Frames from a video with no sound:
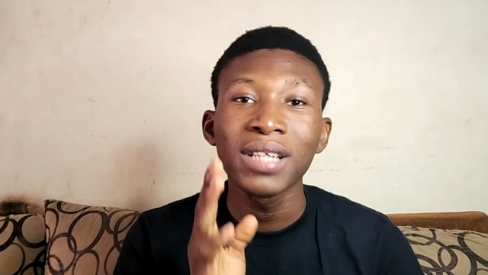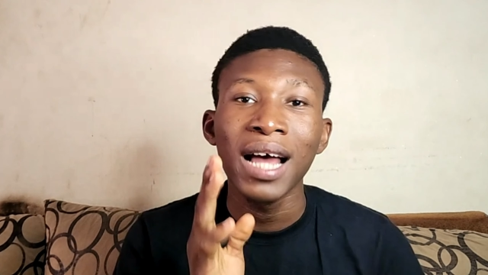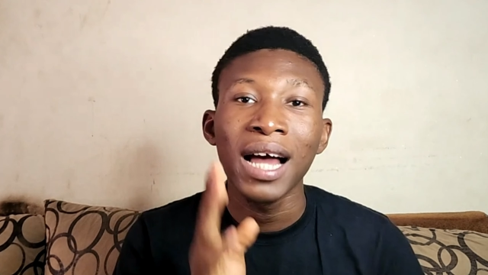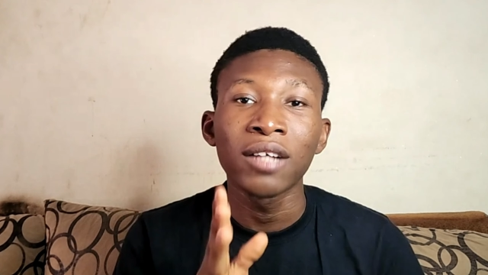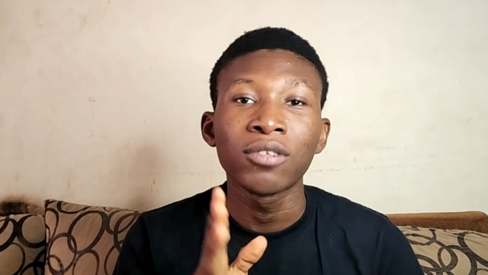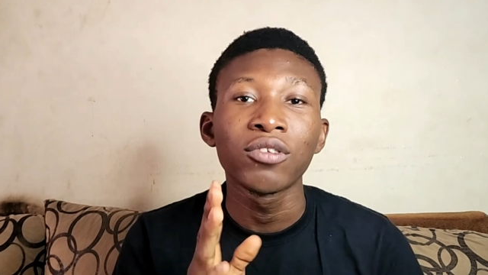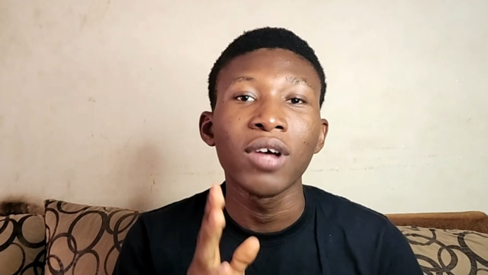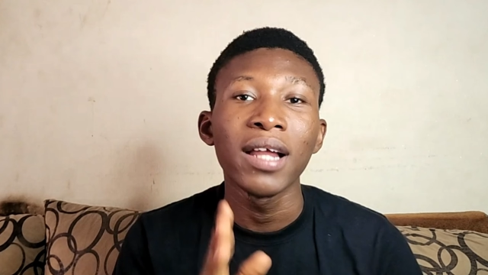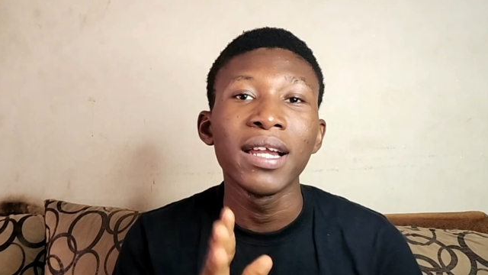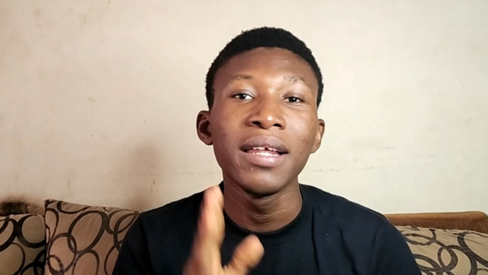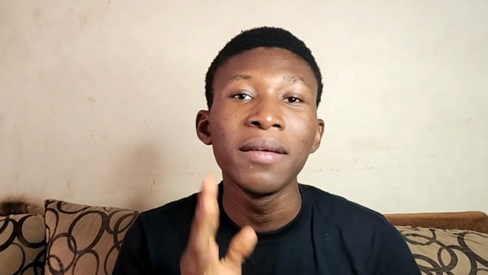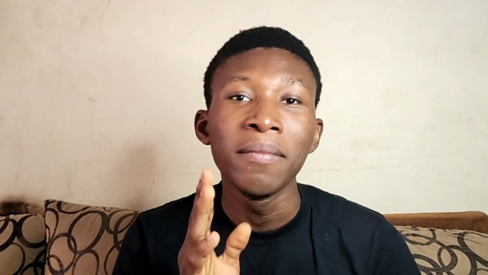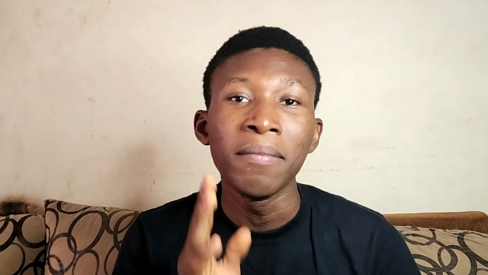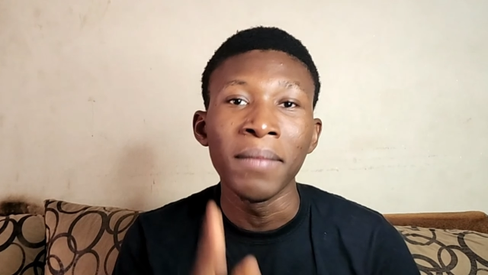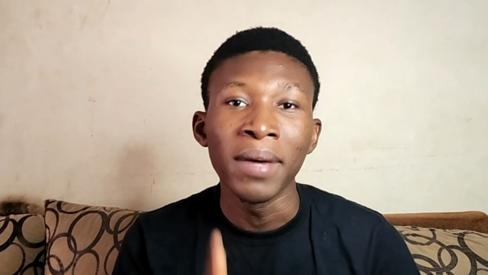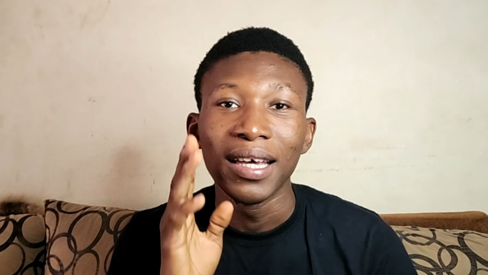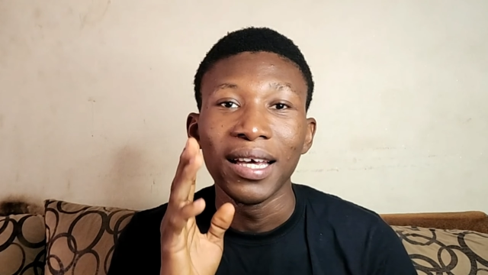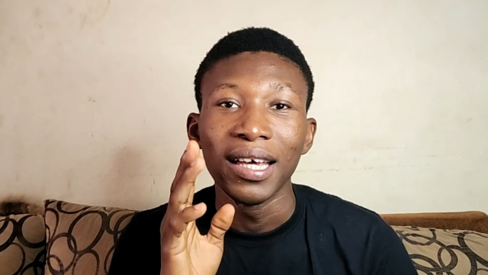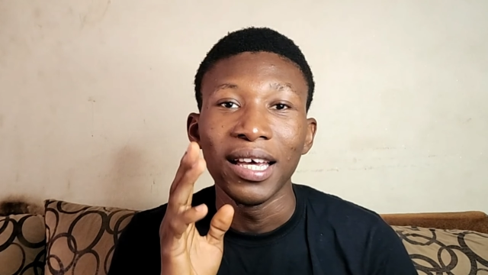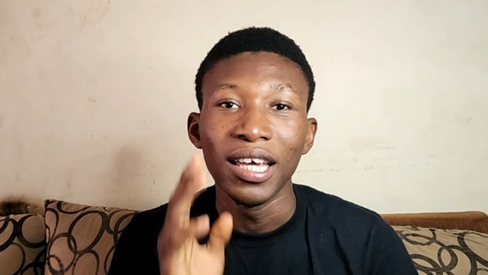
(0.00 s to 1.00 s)
actually
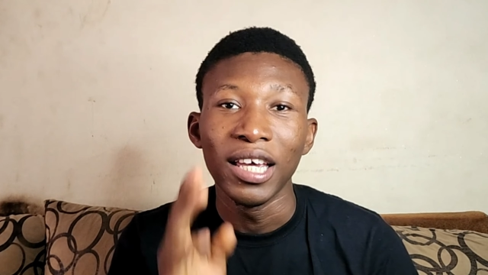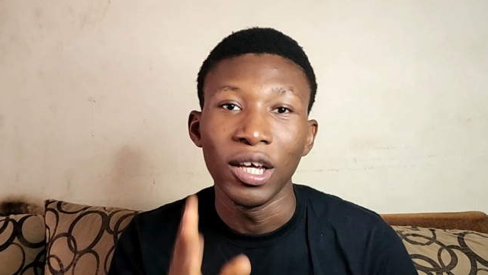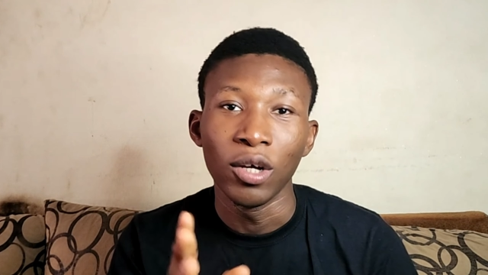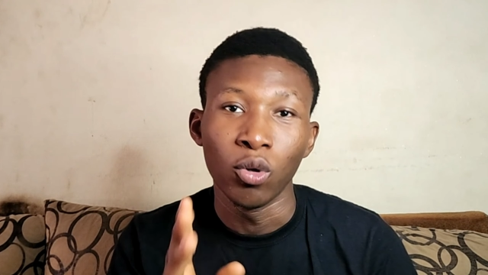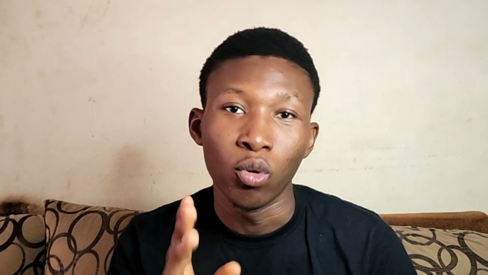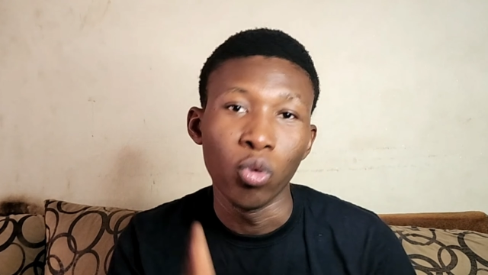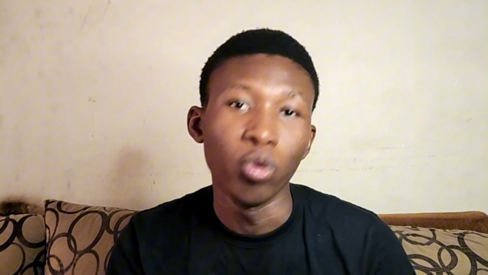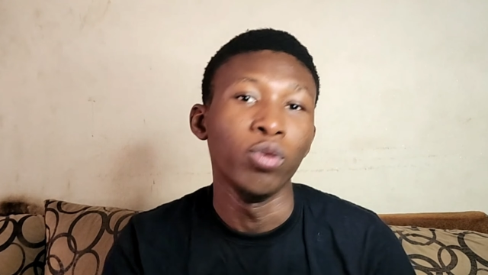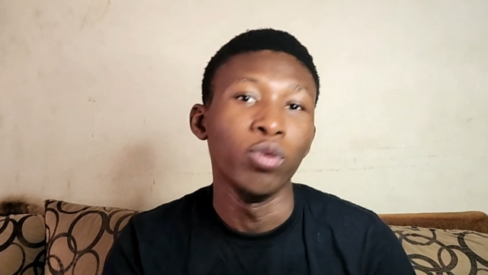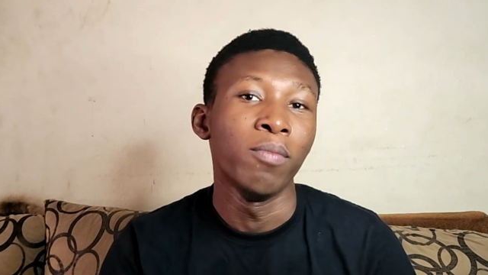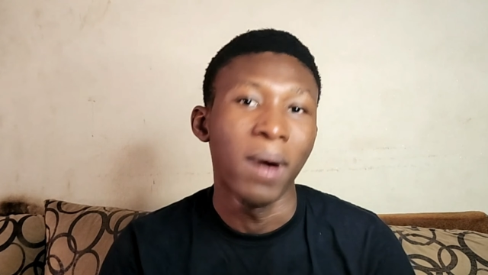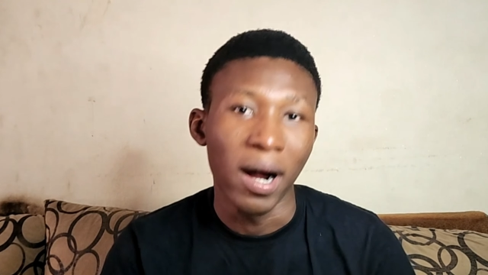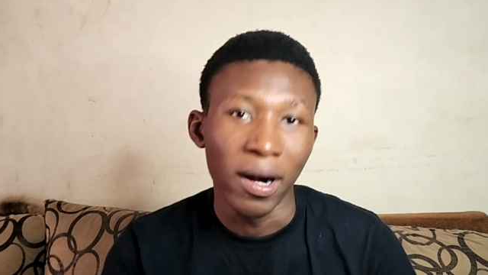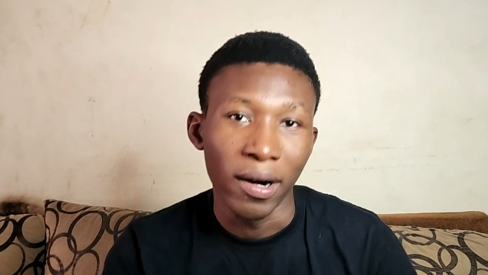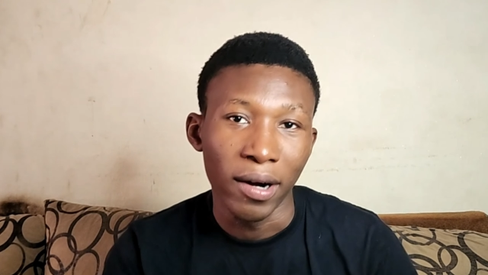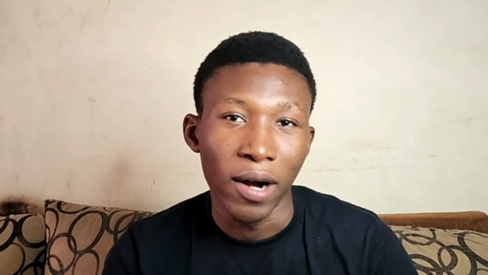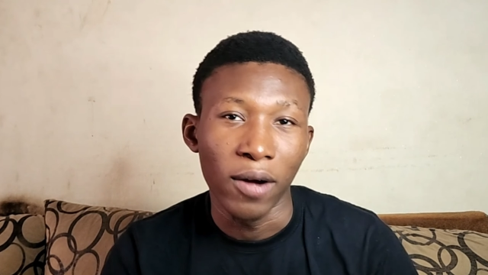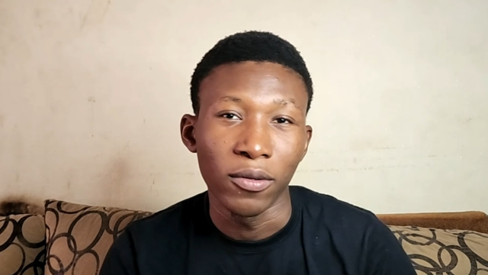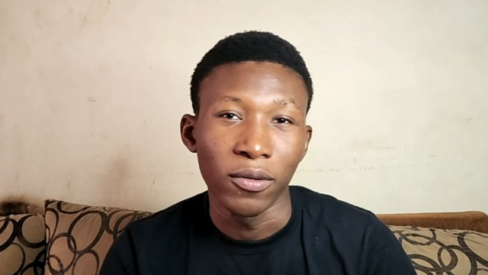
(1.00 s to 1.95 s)
makes a good background?